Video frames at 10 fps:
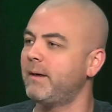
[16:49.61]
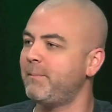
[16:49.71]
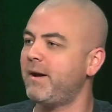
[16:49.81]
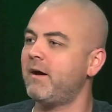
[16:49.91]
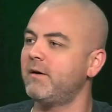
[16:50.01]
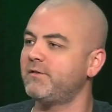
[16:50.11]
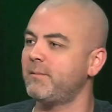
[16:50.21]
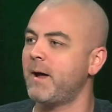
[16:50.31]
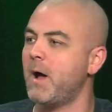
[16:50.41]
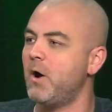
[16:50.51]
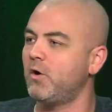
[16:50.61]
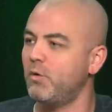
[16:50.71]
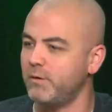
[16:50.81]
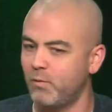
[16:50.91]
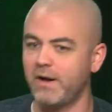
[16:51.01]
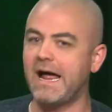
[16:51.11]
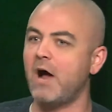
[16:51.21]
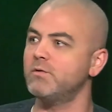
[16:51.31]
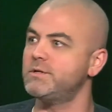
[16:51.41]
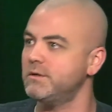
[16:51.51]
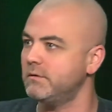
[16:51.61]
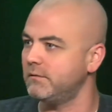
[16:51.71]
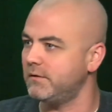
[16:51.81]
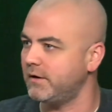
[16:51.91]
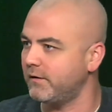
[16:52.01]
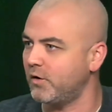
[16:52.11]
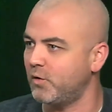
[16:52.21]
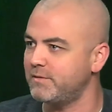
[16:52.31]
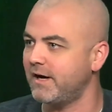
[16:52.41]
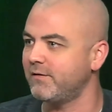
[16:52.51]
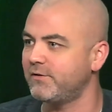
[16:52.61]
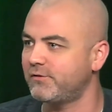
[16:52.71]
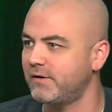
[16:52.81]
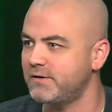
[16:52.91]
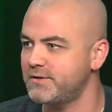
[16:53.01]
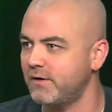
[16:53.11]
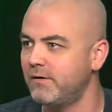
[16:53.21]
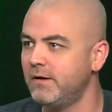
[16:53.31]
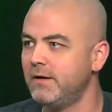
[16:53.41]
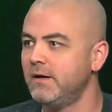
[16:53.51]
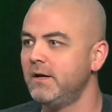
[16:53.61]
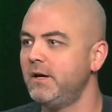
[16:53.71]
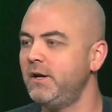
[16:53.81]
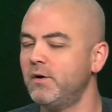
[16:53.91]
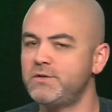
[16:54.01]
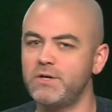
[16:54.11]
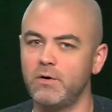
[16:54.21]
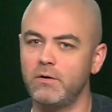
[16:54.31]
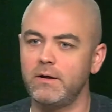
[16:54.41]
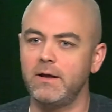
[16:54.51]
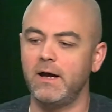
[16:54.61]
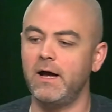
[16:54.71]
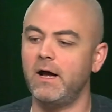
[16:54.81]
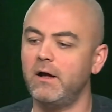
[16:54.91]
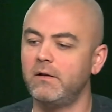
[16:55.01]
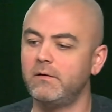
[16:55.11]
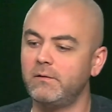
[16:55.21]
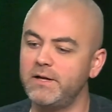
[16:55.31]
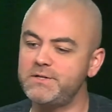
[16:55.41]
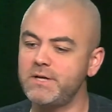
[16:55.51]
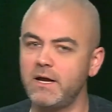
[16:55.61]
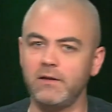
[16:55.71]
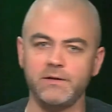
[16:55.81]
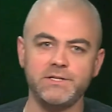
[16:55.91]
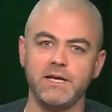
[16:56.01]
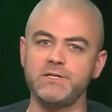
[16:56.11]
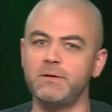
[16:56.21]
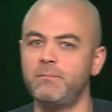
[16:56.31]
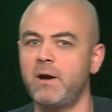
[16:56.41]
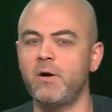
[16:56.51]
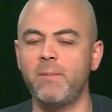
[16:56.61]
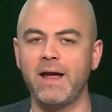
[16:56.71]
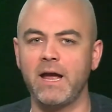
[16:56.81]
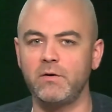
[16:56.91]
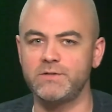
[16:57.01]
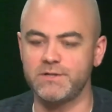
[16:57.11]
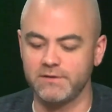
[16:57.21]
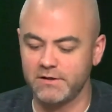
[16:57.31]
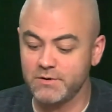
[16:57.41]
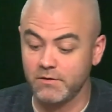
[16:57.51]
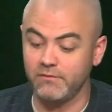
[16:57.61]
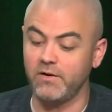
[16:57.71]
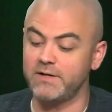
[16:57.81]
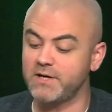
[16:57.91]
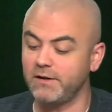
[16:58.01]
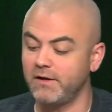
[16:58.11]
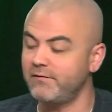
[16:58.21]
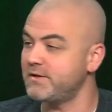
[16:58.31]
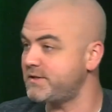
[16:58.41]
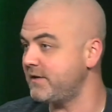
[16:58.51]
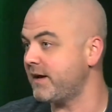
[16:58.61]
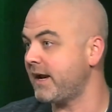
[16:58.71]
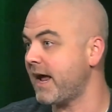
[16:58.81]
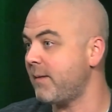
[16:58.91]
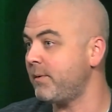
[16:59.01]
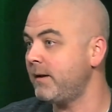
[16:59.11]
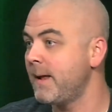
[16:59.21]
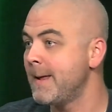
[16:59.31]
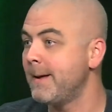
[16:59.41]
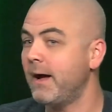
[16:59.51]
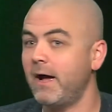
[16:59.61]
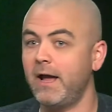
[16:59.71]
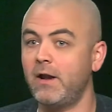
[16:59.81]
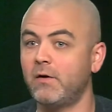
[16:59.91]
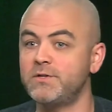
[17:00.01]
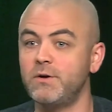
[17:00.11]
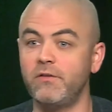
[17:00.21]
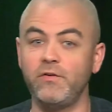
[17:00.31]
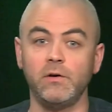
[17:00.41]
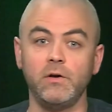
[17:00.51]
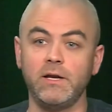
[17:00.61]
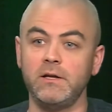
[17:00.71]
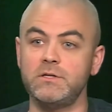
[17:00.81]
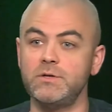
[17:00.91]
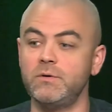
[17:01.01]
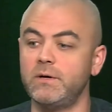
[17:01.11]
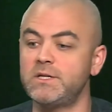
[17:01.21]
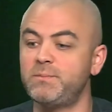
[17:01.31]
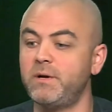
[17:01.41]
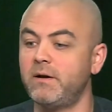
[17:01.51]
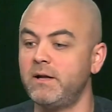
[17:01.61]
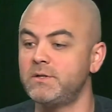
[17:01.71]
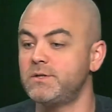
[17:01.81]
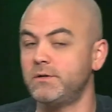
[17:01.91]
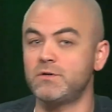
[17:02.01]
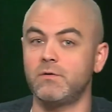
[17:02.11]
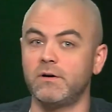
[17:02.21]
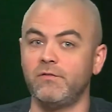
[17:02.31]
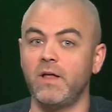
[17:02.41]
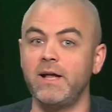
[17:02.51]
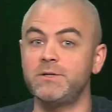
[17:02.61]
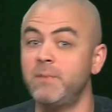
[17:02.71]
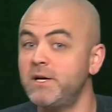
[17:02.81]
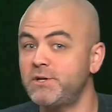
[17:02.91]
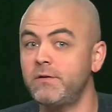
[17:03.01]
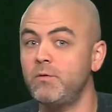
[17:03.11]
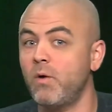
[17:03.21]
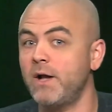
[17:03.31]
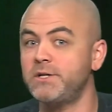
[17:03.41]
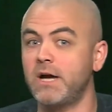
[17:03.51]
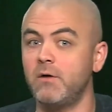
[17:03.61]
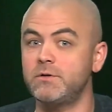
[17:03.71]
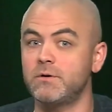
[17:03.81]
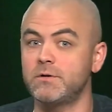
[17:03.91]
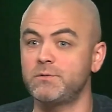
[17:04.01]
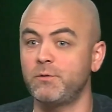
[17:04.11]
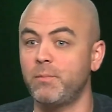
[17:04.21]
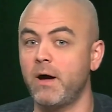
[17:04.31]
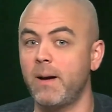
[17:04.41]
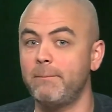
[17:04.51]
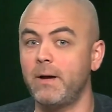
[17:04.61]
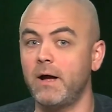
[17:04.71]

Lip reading: parents and my uncle would want to outdo the home down the street. So, let's get some Merrimack houses on the Tour of Lights. I'd love to see that happen. And also, if you're looking to experience a Tour of Lights, make sure you watch Outdoors with Bob